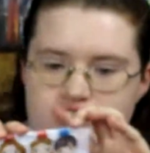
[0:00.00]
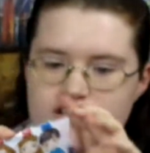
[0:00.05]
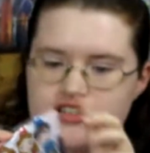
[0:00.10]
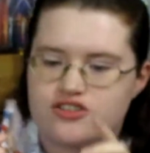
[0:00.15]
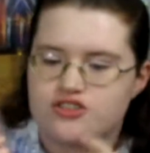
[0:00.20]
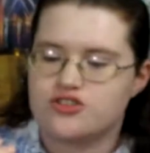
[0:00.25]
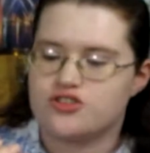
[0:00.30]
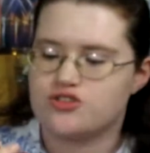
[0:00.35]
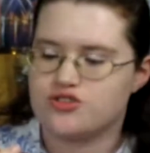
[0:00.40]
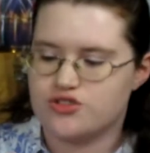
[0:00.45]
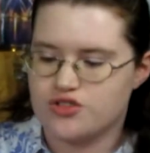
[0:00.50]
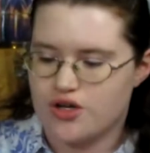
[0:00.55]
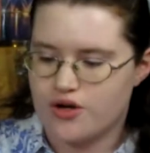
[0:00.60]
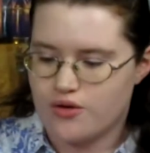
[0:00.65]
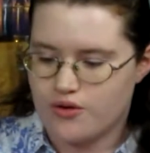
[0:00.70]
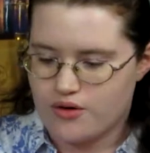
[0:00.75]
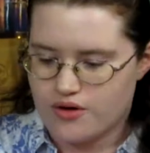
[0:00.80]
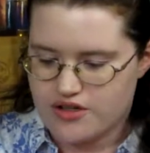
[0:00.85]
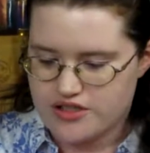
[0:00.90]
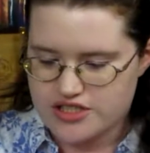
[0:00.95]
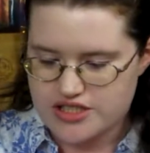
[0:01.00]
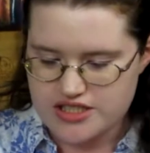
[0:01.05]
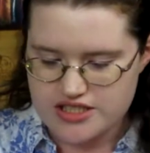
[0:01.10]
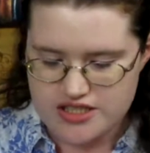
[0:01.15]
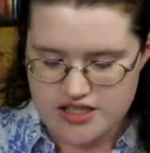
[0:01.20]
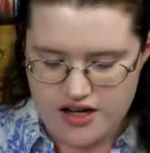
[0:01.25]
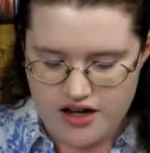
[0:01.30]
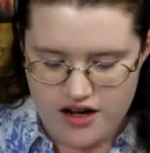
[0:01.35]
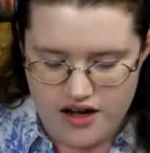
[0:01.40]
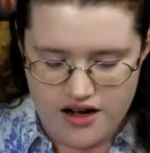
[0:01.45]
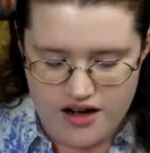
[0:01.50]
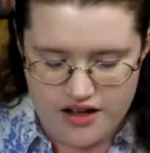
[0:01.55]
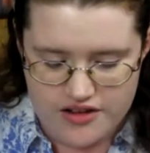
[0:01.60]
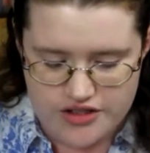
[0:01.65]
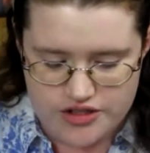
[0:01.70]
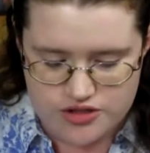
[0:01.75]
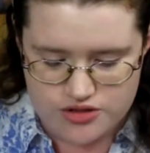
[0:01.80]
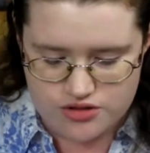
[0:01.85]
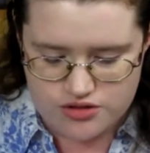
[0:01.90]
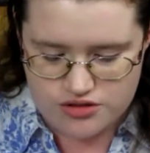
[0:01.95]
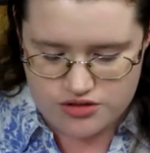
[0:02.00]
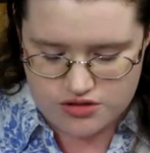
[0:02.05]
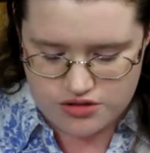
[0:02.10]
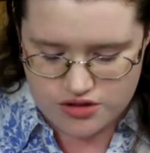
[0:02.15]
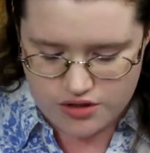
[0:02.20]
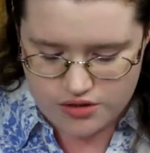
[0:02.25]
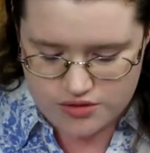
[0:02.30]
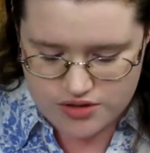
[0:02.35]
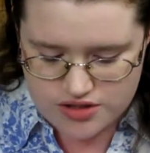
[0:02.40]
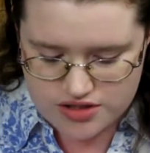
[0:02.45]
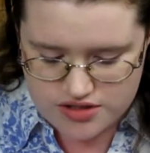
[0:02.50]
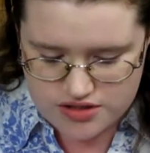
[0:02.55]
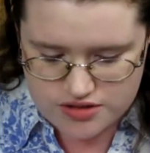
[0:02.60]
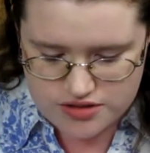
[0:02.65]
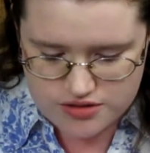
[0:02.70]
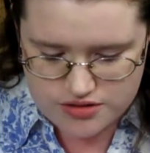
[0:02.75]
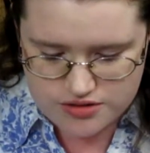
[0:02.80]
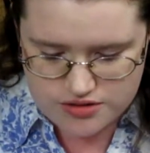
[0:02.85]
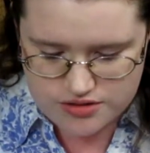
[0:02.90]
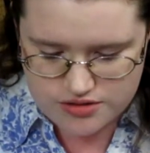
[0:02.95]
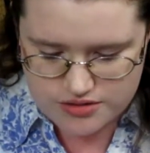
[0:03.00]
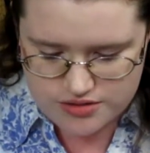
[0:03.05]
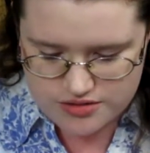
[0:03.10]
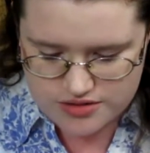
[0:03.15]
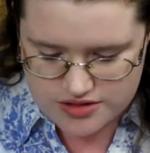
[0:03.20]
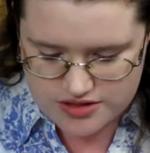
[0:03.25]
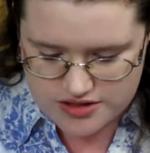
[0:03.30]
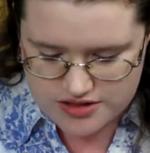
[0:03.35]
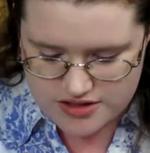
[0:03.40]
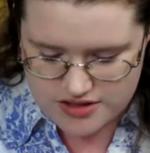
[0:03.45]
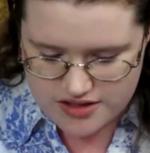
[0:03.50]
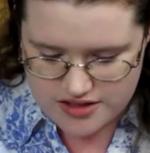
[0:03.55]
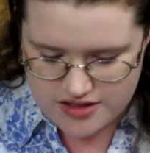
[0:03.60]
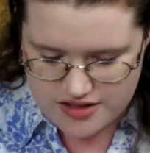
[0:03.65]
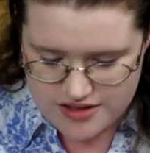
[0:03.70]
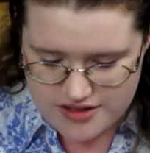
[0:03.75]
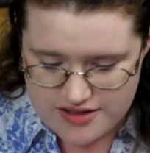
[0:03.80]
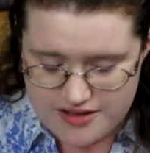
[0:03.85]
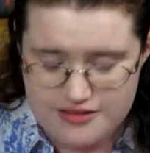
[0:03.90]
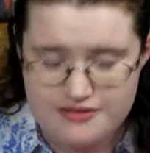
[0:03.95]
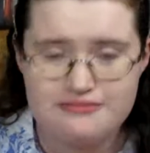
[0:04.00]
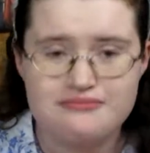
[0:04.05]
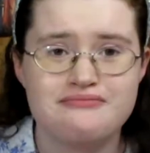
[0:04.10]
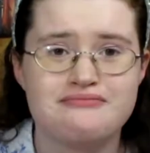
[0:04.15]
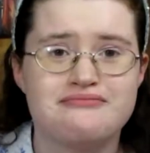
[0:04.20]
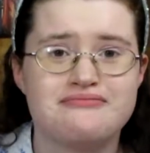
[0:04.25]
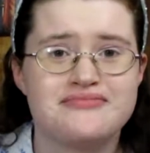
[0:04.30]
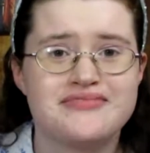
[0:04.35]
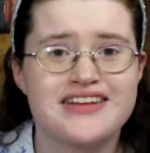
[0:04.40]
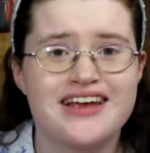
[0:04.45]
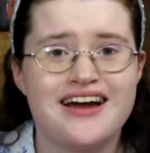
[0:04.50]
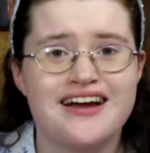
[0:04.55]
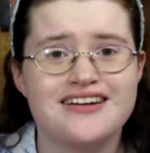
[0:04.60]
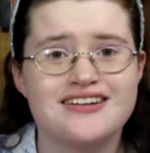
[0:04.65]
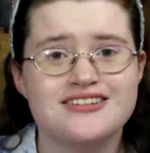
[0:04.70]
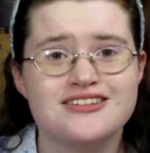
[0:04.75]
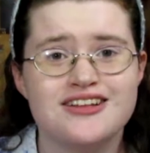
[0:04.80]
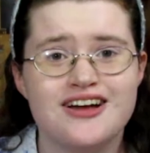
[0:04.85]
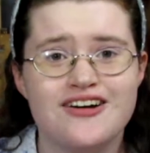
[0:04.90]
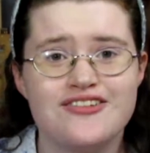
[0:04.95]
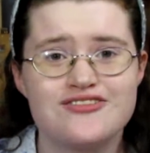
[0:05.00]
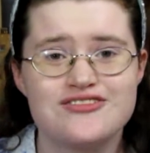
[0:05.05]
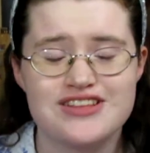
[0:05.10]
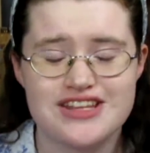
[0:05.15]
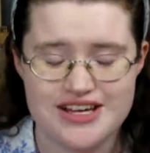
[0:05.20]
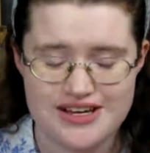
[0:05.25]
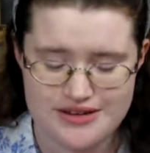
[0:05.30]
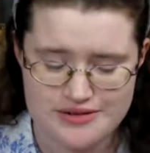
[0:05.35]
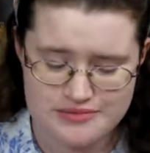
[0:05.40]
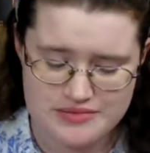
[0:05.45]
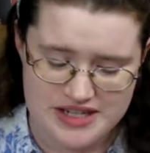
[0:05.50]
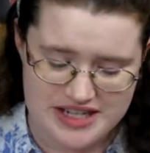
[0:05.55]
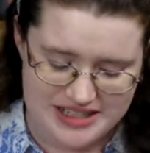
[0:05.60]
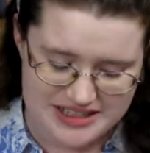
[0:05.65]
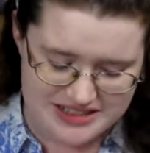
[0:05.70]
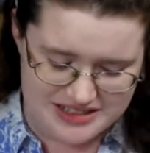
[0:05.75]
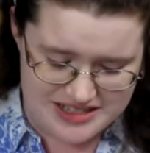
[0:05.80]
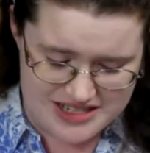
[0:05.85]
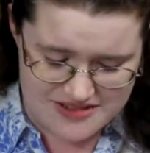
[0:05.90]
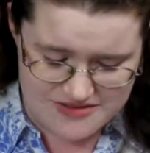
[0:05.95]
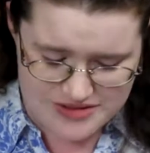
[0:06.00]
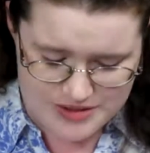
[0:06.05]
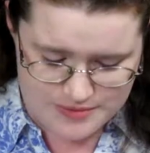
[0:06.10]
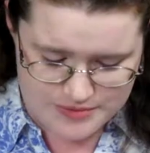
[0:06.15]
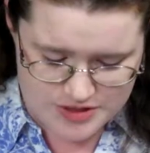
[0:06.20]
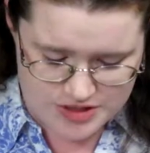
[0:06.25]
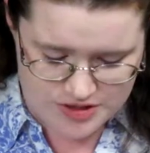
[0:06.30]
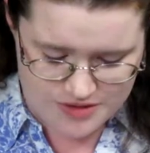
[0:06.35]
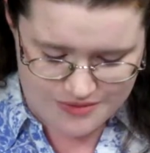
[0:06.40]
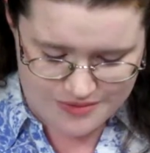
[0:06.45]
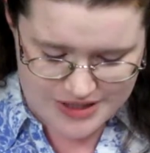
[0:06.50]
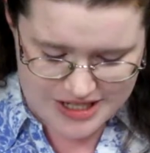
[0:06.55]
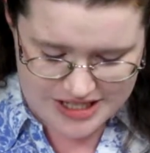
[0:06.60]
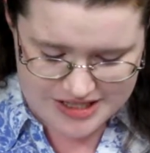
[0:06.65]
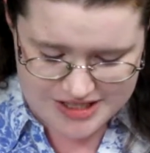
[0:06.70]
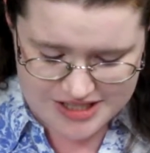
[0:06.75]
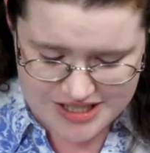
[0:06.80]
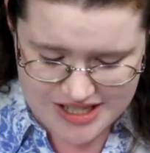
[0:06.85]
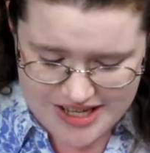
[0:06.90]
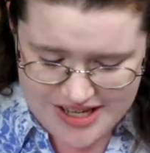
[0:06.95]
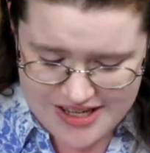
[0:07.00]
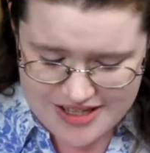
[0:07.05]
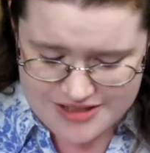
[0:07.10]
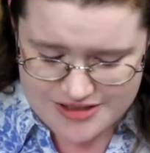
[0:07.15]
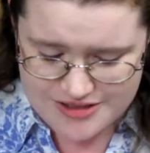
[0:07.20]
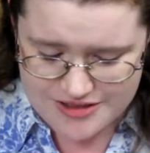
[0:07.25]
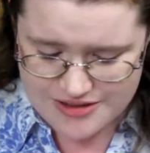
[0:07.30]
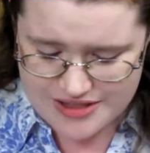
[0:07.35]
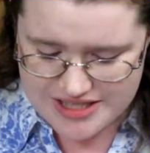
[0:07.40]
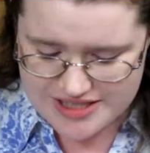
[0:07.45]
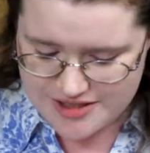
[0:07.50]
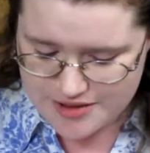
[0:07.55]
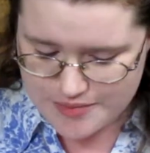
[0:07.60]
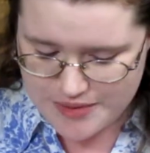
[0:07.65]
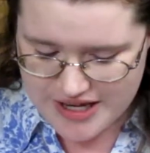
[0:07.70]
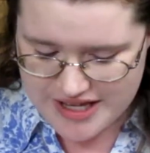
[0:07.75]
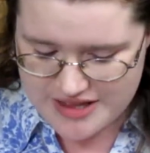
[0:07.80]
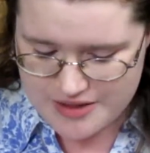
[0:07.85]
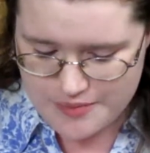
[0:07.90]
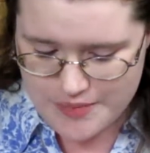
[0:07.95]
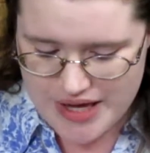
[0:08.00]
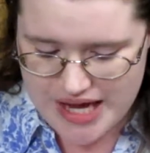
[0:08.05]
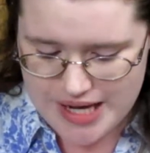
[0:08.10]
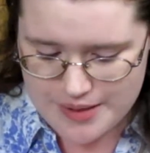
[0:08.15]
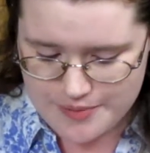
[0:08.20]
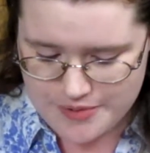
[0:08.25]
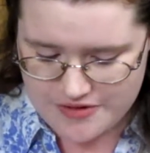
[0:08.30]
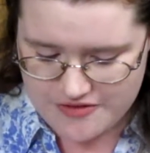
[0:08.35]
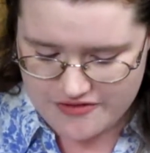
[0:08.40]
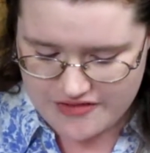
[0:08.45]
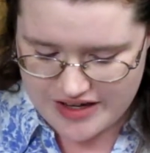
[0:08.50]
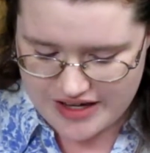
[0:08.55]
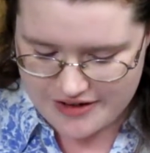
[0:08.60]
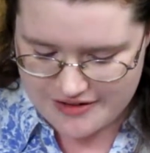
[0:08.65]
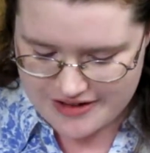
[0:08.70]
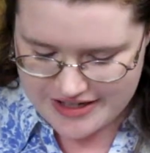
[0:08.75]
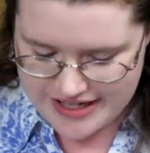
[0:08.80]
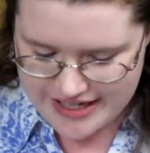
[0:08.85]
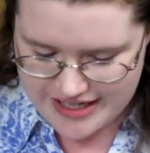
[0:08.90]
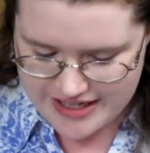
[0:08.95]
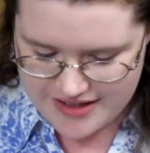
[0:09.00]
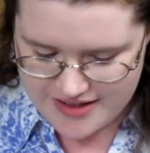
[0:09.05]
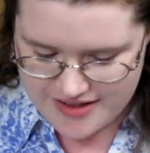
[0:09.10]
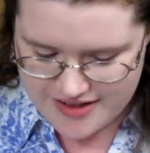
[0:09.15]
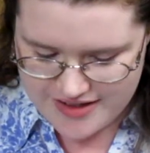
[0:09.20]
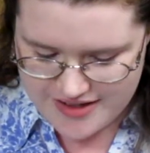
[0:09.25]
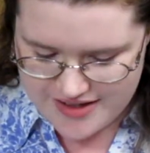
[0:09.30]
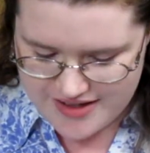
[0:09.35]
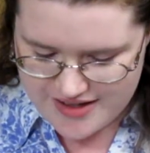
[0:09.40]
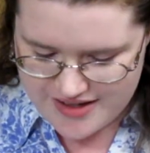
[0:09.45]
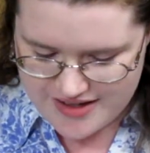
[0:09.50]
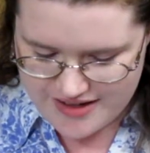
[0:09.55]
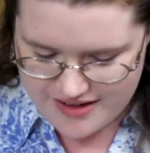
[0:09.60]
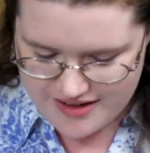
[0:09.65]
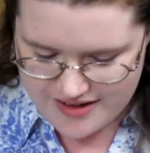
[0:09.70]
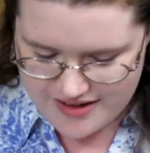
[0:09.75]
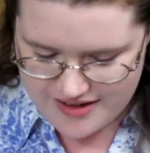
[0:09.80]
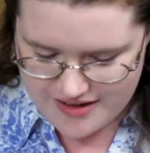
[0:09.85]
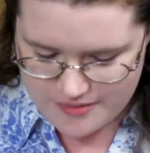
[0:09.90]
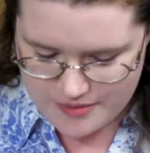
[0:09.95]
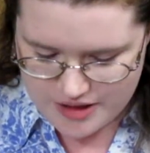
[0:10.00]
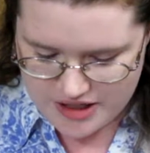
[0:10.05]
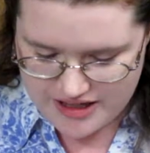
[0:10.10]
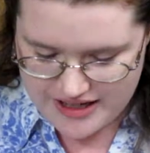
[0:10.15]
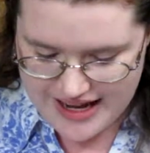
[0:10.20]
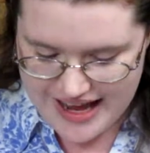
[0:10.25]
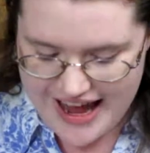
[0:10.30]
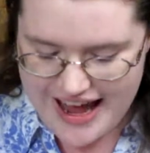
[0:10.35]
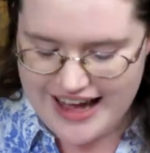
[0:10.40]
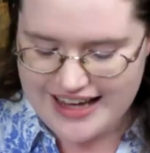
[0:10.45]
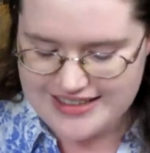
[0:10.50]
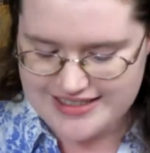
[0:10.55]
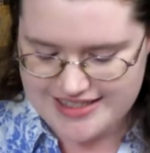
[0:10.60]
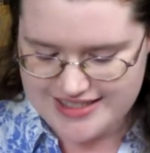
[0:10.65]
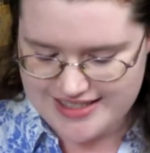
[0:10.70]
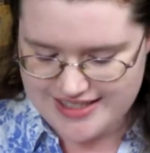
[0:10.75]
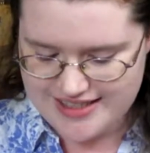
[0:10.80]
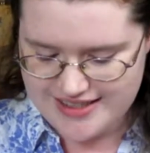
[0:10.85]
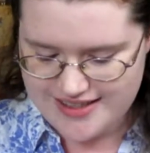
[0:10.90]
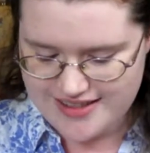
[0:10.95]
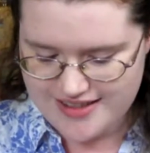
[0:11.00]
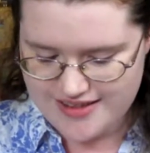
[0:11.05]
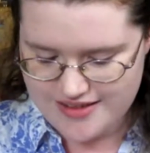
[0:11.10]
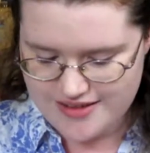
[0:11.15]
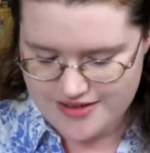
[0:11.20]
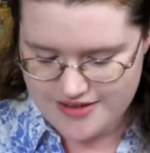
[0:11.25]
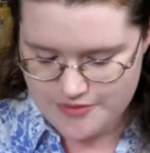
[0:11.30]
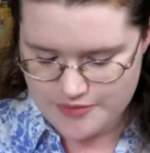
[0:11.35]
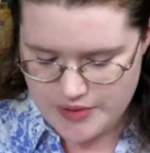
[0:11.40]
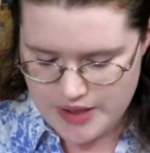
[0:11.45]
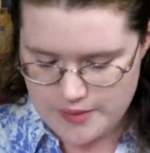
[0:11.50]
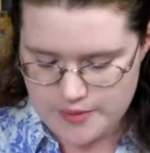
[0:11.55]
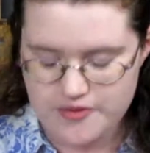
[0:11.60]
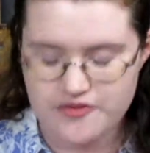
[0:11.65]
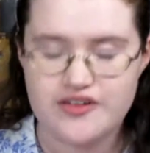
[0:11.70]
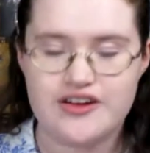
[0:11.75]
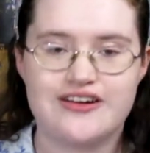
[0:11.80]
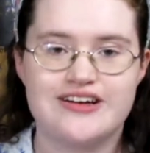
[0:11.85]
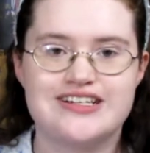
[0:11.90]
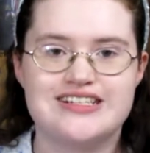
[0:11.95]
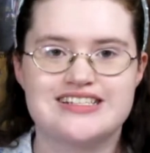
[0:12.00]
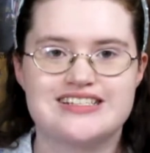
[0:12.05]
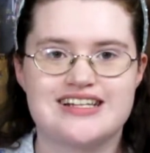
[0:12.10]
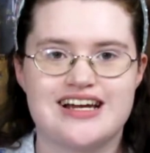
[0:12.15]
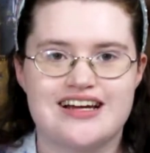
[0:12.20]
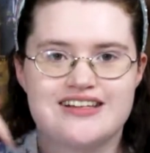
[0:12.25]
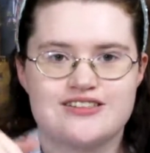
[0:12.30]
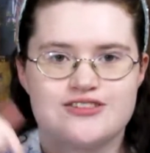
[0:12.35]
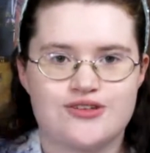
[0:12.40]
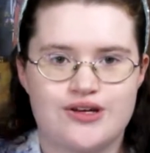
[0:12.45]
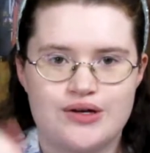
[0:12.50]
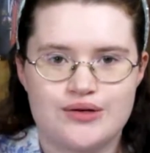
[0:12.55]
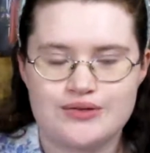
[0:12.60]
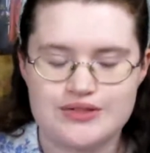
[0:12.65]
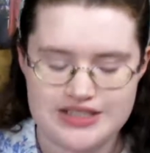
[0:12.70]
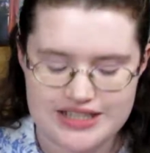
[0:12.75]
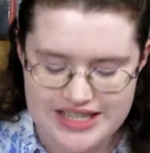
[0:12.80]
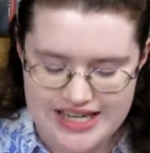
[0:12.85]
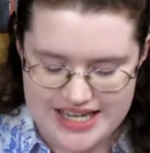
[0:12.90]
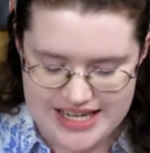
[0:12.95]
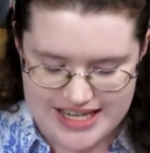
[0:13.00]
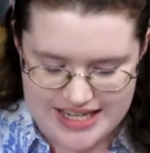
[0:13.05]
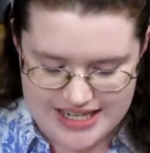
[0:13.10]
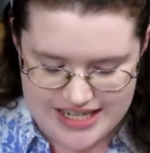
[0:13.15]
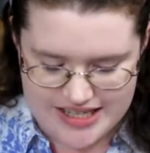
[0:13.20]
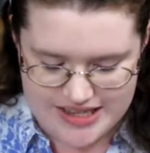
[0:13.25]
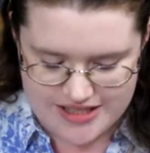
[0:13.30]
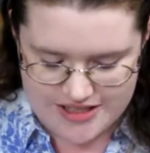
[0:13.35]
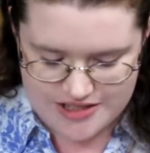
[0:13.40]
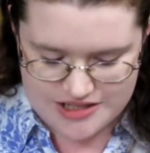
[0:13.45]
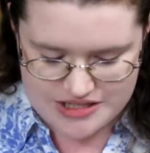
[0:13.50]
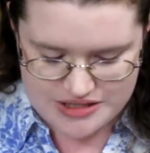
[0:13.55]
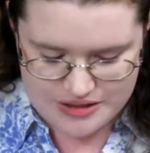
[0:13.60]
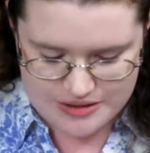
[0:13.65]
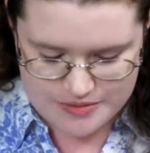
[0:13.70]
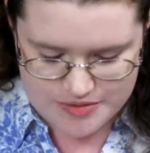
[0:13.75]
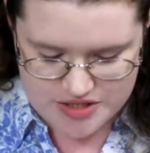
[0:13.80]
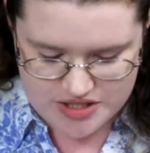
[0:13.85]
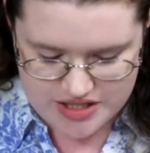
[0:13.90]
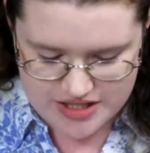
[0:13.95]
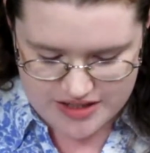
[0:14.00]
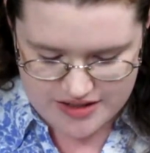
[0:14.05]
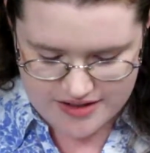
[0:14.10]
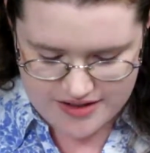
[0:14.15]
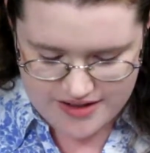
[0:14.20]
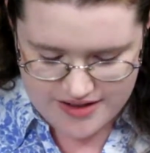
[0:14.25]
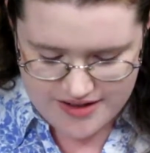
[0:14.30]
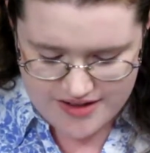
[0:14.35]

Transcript: They're so gorgeous. Oh, these are so cute. I love them. I love them so much. So these are by the Paper Fairy um, on Etsy. Paper Fairy Design. So I will link it in the description.